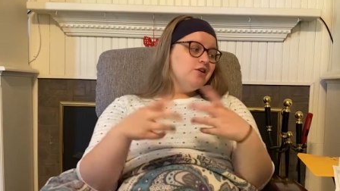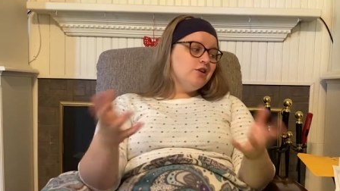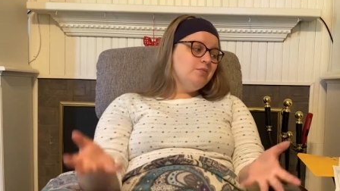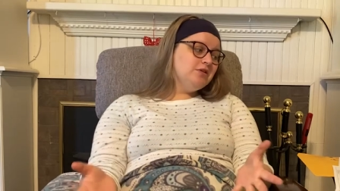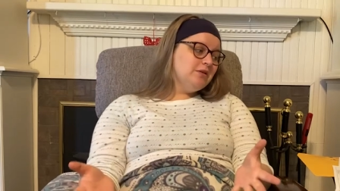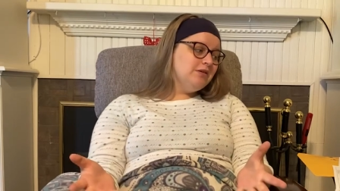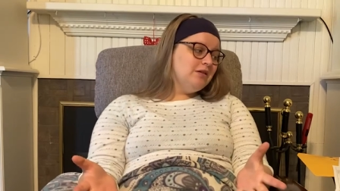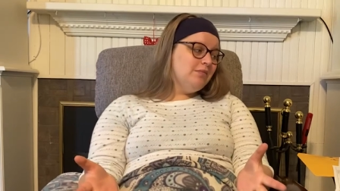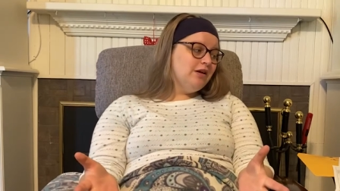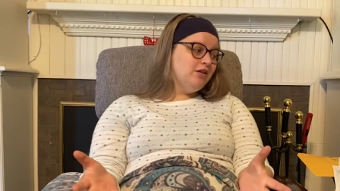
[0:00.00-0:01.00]
You're going to put them in
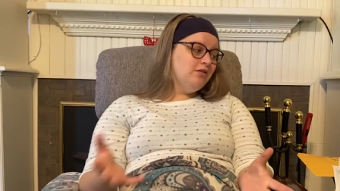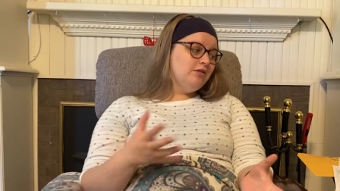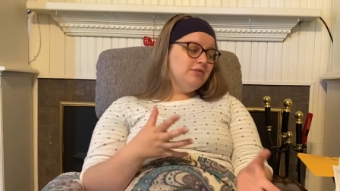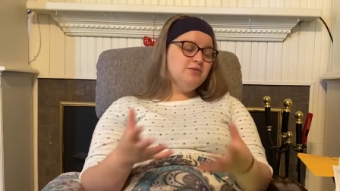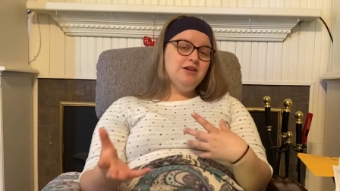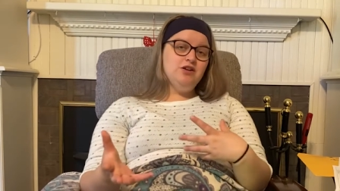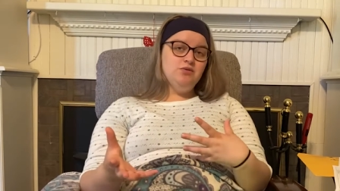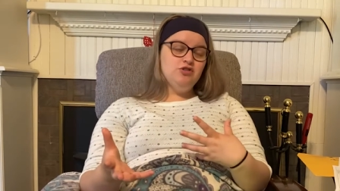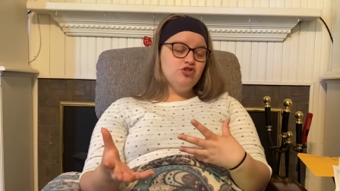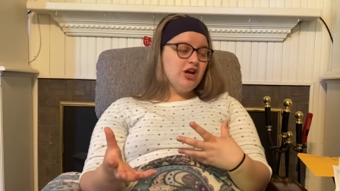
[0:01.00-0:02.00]
the middle between
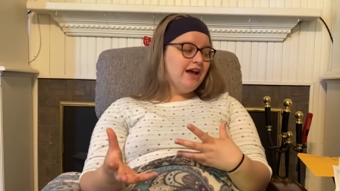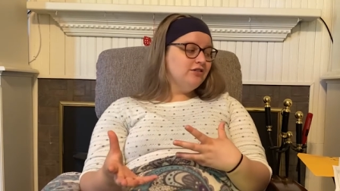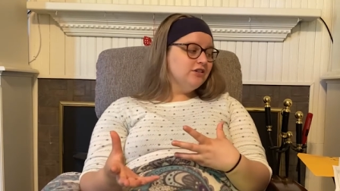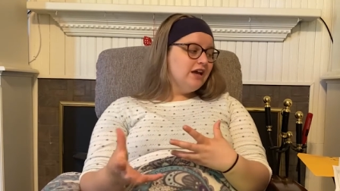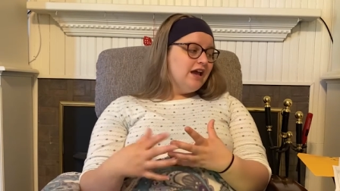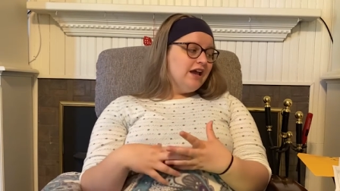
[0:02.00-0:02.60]
you and your child,